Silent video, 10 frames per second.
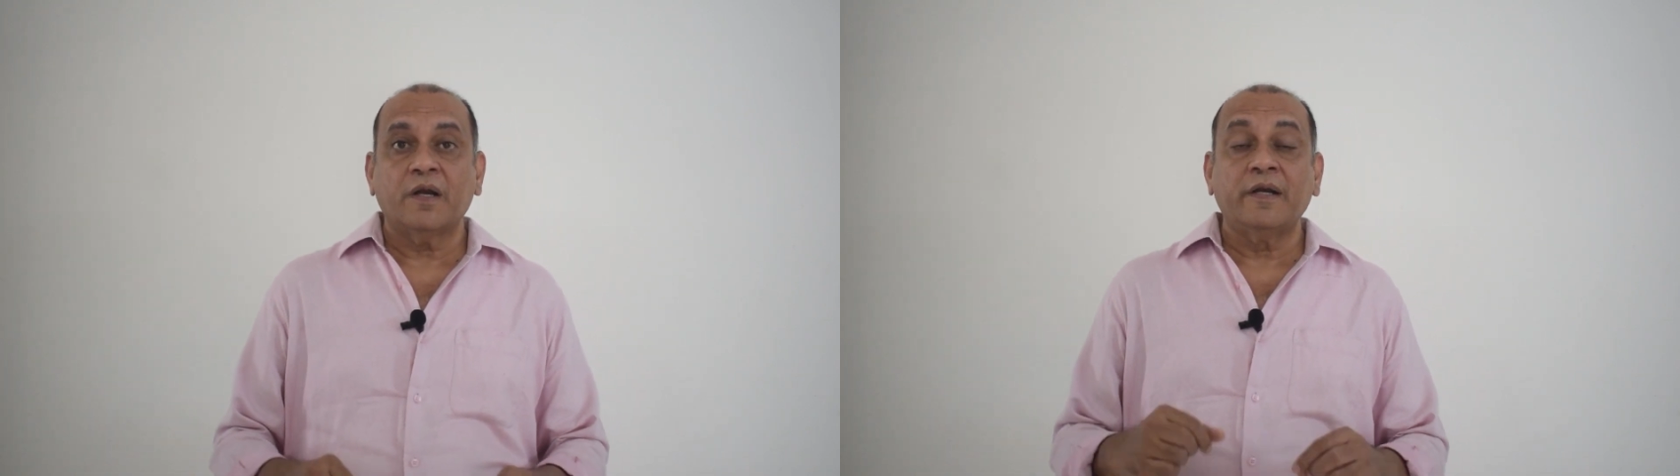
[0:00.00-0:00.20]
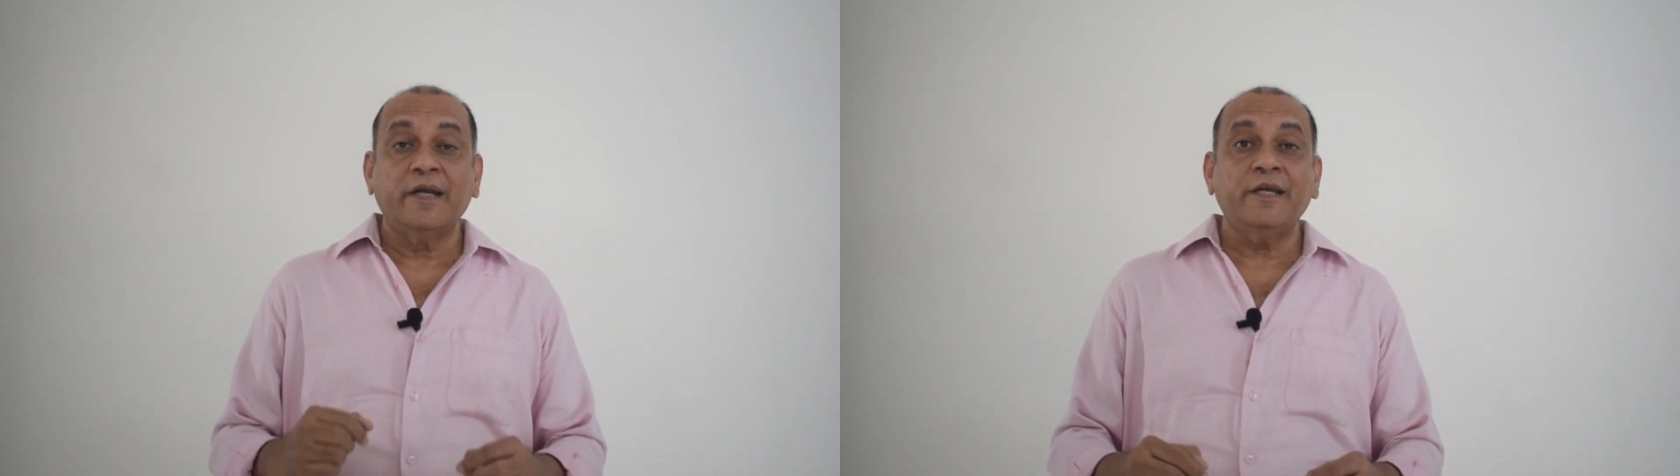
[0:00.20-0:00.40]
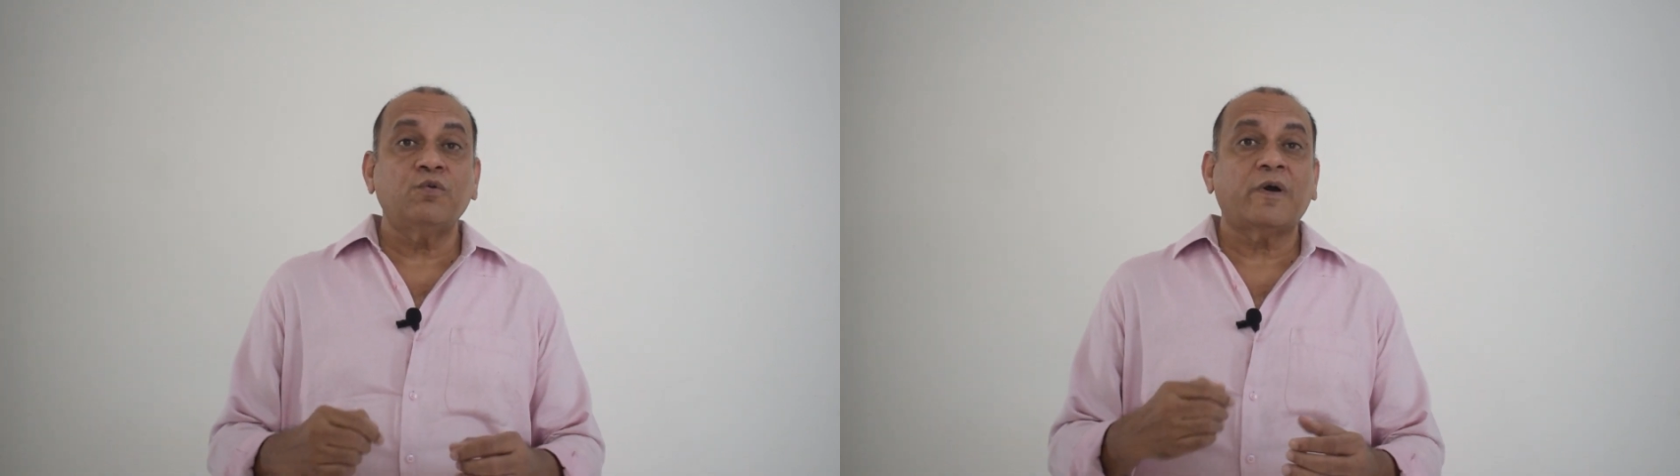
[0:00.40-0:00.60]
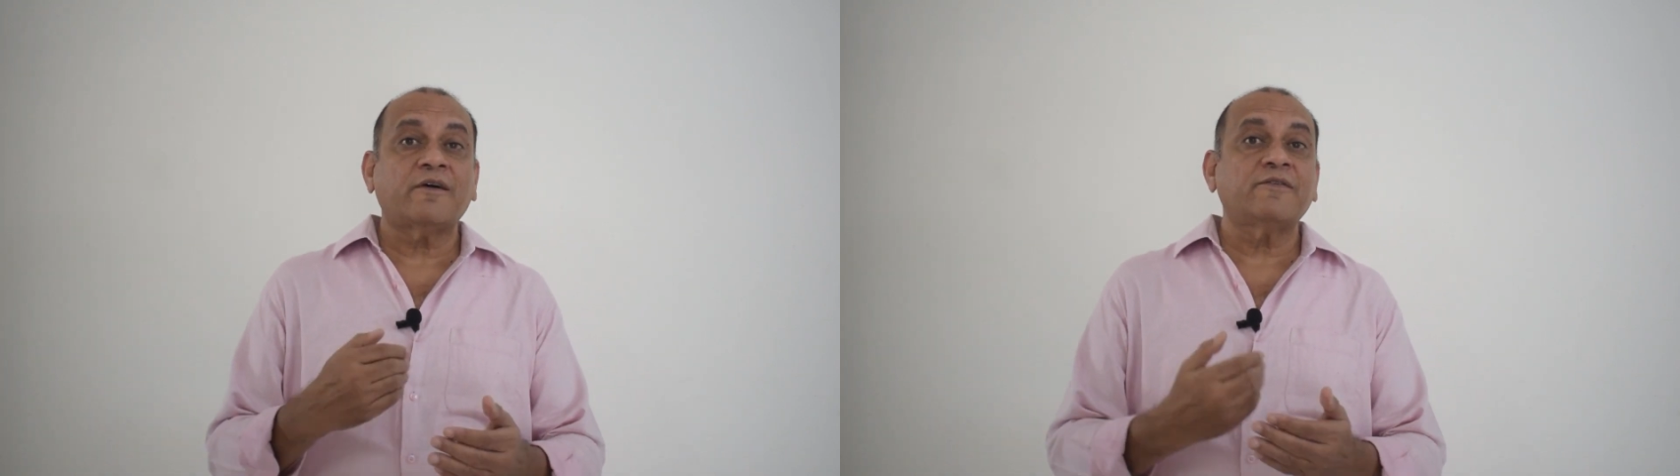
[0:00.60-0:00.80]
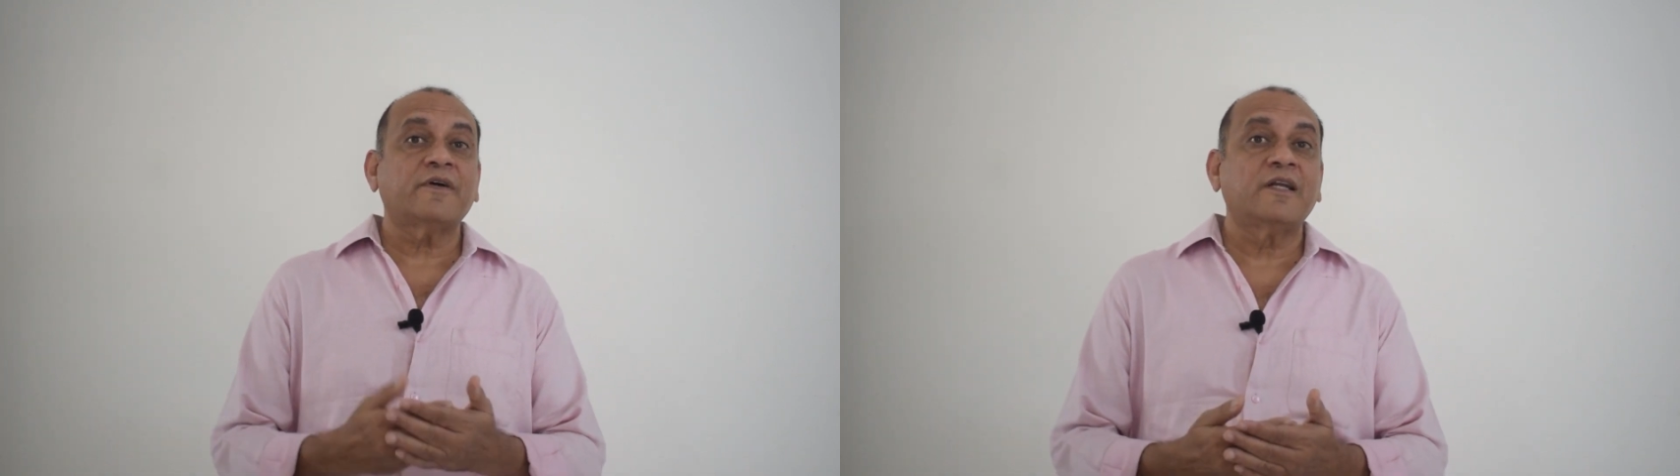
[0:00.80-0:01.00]
need to
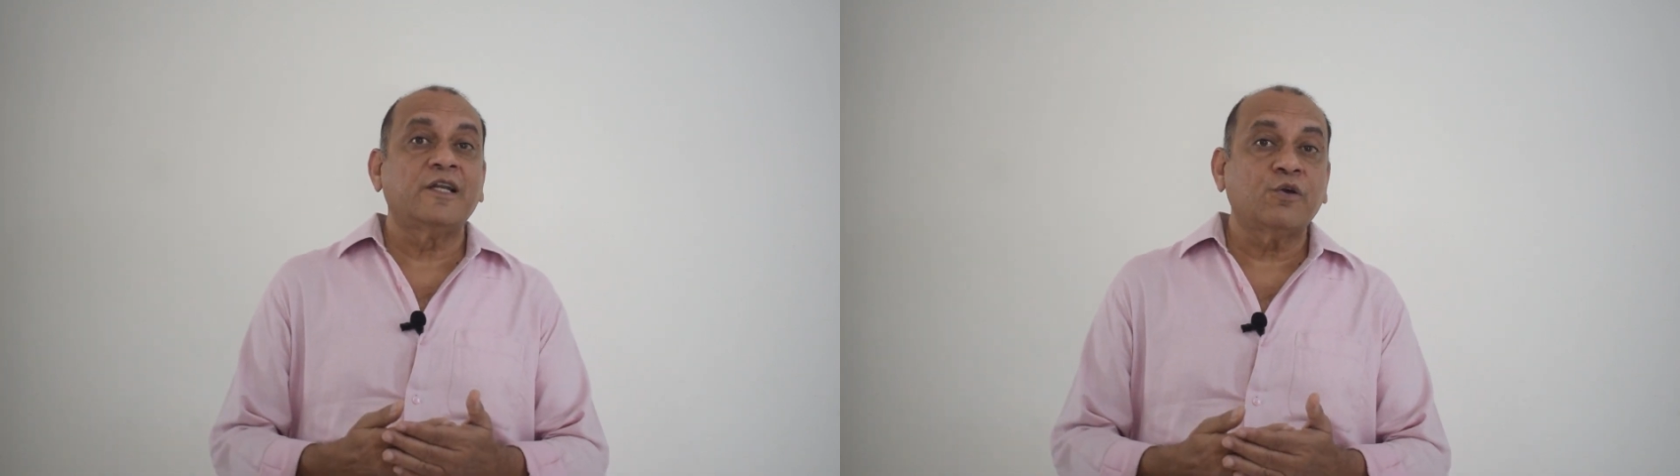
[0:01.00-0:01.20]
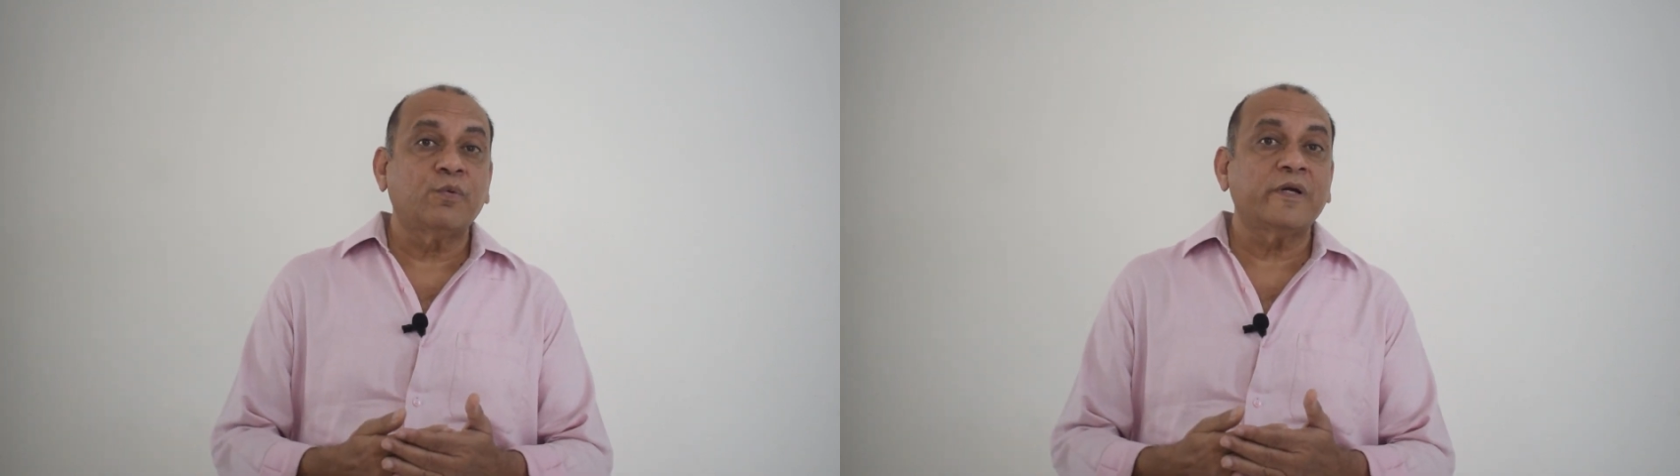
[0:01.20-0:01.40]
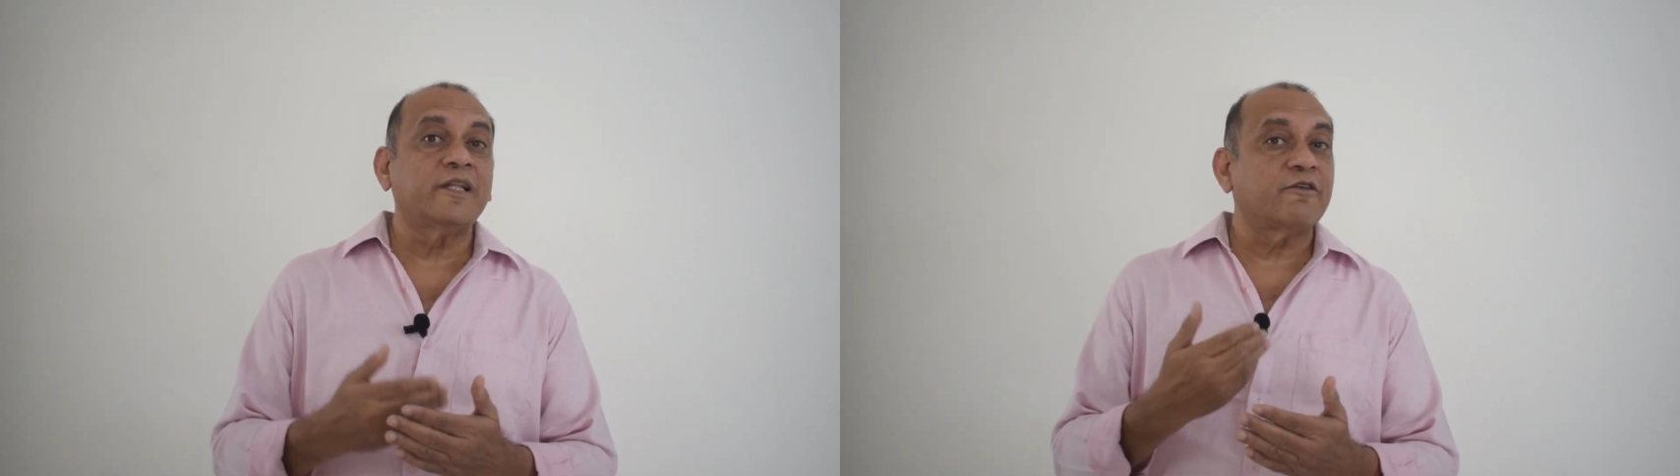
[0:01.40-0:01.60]
have a liquid